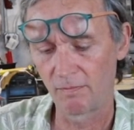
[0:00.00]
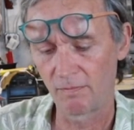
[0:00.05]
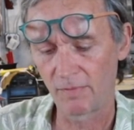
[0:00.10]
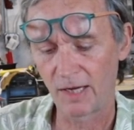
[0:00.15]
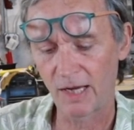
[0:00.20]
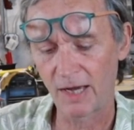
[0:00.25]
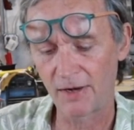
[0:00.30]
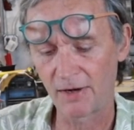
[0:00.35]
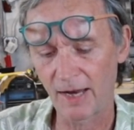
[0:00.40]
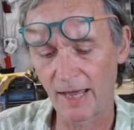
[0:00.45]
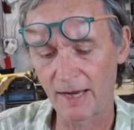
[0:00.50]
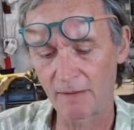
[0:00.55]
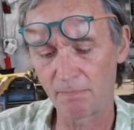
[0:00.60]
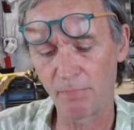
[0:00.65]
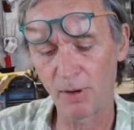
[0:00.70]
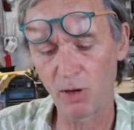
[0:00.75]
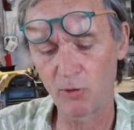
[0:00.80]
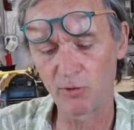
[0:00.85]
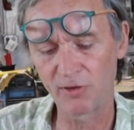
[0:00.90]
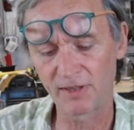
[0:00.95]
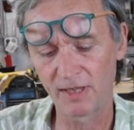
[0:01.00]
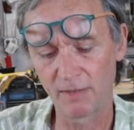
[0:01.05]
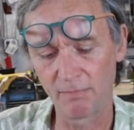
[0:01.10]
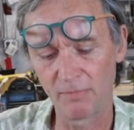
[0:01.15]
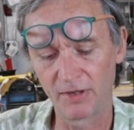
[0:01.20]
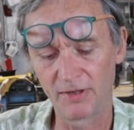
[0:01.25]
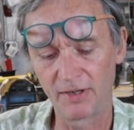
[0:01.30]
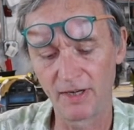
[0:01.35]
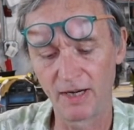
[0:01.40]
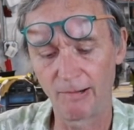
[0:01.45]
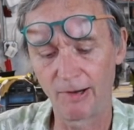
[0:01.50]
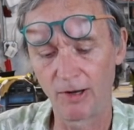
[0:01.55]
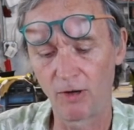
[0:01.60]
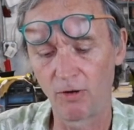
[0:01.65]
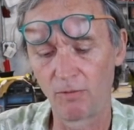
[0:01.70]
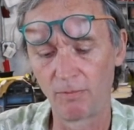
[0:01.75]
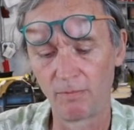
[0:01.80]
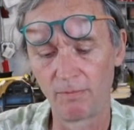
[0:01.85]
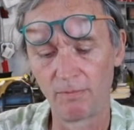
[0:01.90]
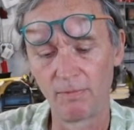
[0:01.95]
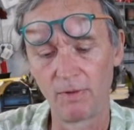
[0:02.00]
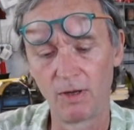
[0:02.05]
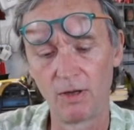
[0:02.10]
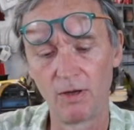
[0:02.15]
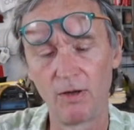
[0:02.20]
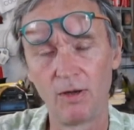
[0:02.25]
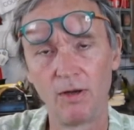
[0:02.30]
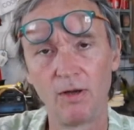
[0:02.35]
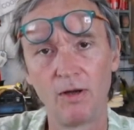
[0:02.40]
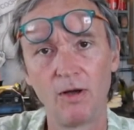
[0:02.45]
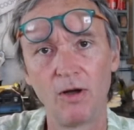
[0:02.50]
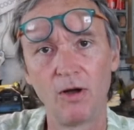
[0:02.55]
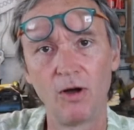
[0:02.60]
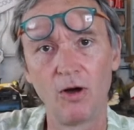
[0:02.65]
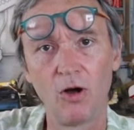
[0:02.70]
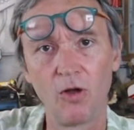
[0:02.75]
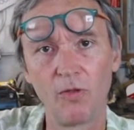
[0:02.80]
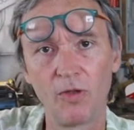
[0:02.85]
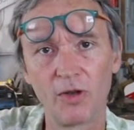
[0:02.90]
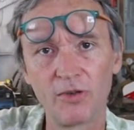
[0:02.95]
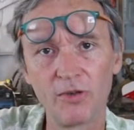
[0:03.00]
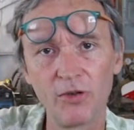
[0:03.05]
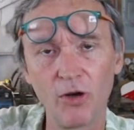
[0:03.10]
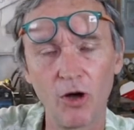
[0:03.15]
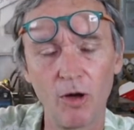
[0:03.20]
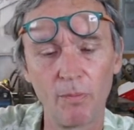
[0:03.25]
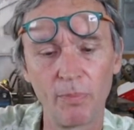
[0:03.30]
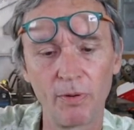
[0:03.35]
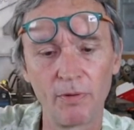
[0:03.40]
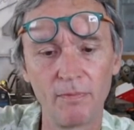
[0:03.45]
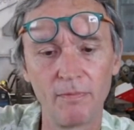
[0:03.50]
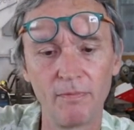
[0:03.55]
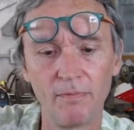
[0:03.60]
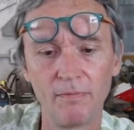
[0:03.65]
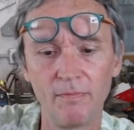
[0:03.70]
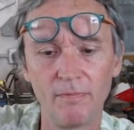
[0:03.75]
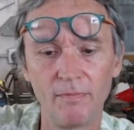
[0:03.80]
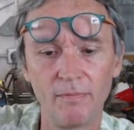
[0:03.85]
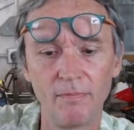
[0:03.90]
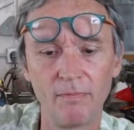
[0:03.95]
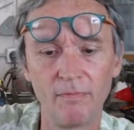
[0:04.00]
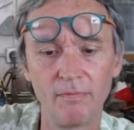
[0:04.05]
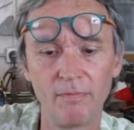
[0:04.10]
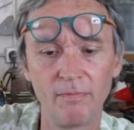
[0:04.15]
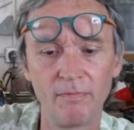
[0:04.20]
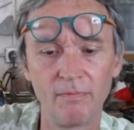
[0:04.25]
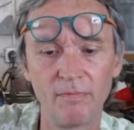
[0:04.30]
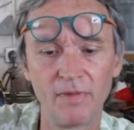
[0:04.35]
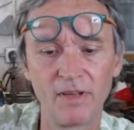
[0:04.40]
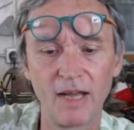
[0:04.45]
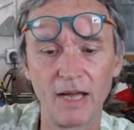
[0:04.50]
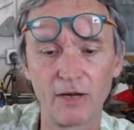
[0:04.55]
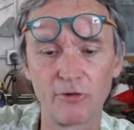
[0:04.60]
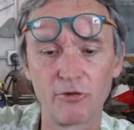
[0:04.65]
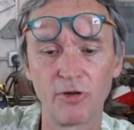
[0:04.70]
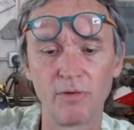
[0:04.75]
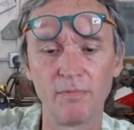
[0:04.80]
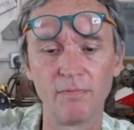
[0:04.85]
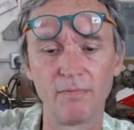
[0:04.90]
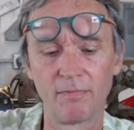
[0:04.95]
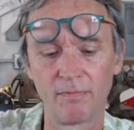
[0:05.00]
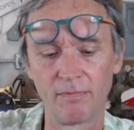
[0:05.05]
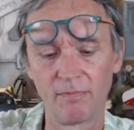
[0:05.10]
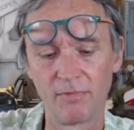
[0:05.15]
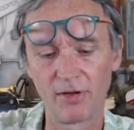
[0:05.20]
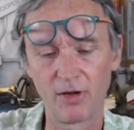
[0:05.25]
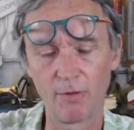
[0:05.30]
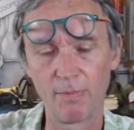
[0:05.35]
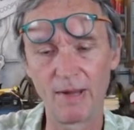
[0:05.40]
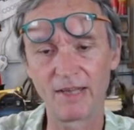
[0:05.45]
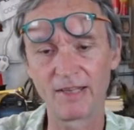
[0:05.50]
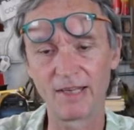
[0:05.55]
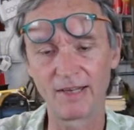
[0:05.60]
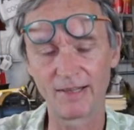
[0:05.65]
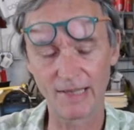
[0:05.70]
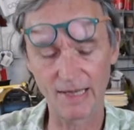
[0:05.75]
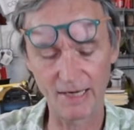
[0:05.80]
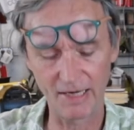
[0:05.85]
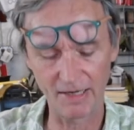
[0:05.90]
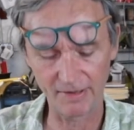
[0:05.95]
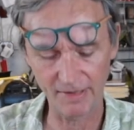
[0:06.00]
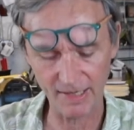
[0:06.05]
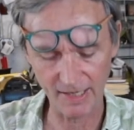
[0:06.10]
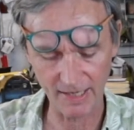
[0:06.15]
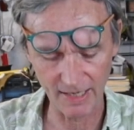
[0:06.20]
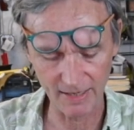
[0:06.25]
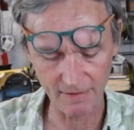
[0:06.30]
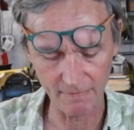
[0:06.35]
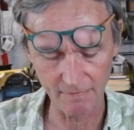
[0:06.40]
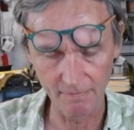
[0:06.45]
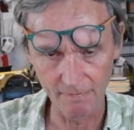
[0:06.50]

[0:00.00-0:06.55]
kind of like post-it material on the top section, so it makes it slightly sticky.